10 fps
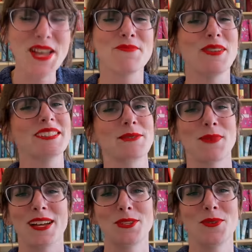Brings us
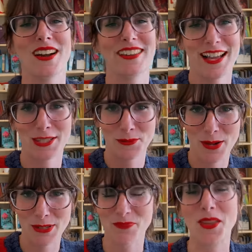back to our last
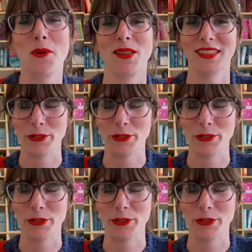problem with the